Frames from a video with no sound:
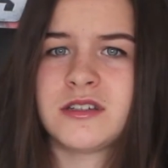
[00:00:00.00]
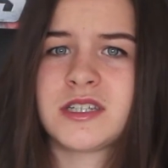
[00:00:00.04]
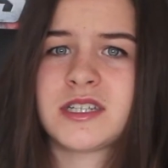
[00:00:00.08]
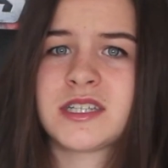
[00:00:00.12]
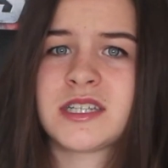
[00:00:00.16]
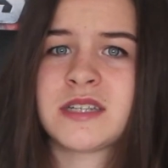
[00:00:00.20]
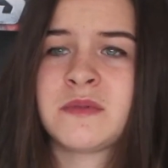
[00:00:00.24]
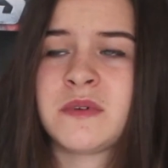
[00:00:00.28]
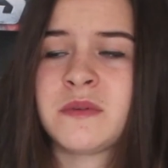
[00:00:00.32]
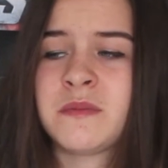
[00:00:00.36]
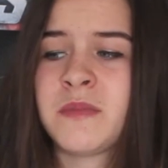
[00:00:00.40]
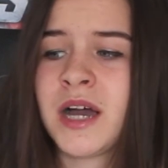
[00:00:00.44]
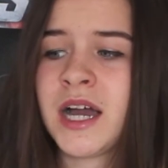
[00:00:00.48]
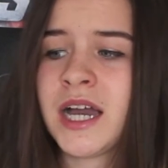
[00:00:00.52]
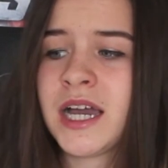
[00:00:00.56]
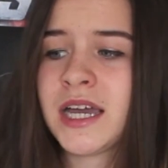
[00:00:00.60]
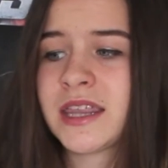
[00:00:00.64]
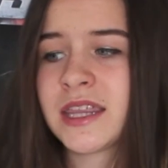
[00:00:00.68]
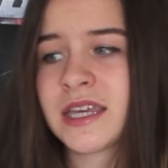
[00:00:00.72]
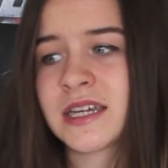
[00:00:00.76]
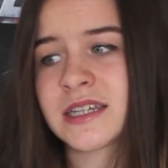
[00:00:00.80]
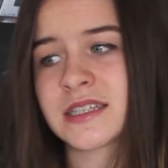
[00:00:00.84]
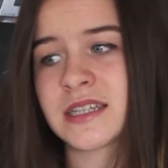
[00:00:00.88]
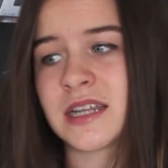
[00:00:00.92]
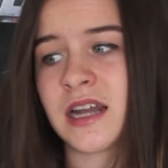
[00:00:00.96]
Do some of my
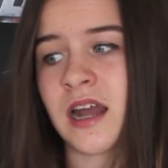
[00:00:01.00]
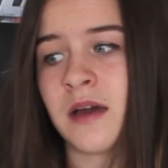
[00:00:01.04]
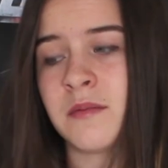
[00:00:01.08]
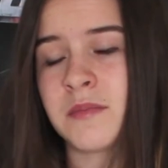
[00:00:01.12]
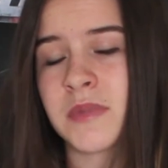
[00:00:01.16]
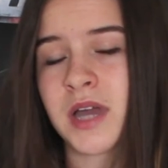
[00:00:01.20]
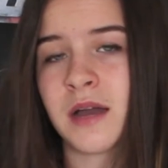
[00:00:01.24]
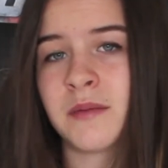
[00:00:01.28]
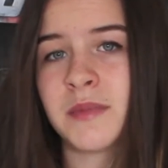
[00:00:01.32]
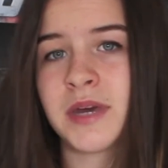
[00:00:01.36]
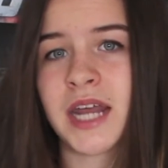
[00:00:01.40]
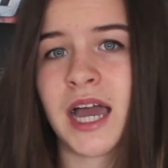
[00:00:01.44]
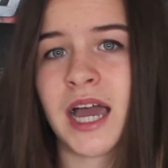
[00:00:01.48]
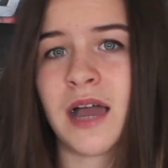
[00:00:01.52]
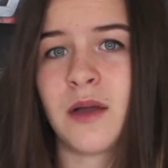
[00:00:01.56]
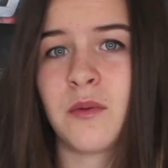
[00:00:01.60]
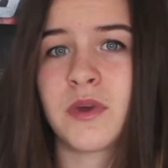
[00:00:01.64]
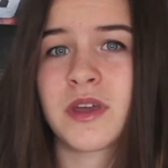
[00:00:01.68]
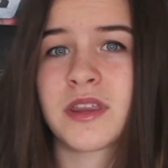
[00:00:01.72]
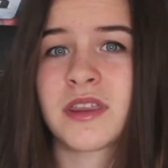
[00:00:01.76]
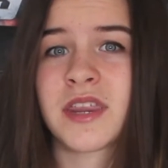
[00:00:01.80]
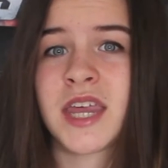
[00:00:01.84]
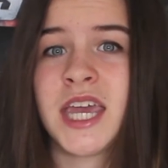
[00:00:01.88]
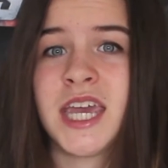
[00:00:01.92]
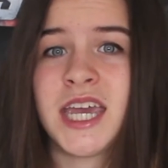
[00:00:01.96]
things that I'm coming out
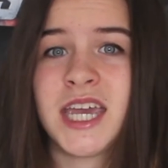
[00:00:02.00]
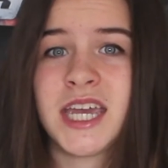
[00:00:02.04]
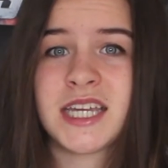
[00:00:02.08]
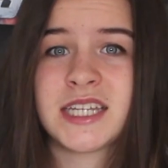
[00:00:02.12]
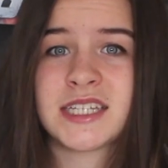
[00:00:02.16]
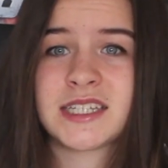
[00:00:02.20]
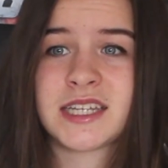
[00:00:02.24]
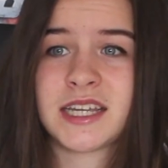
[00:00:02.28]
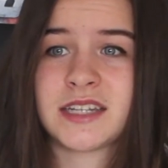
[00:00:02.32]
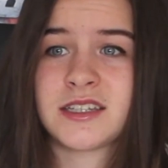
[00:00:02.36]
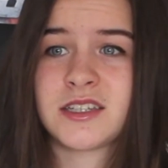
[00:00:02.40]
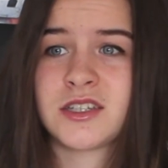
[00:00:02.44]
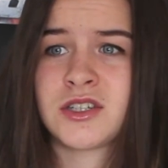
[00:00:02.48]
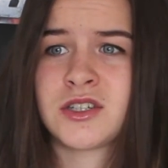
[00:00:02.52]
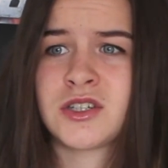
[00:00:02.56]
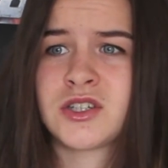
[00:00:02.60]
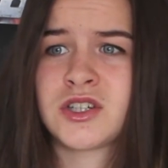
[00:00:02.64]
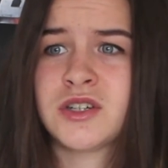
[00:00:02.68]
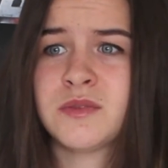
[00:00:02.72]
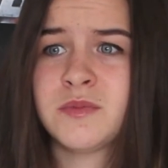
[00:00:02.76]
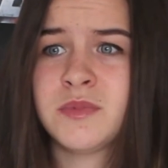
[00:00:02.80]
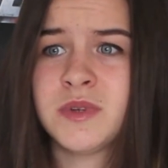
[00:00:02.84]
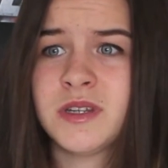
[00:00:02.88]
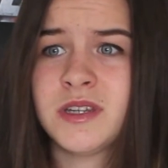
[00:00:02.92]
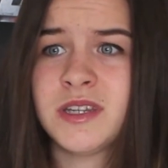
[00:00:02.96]
with sound
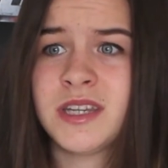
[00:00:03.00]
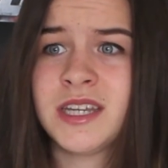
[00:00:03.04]
stupid?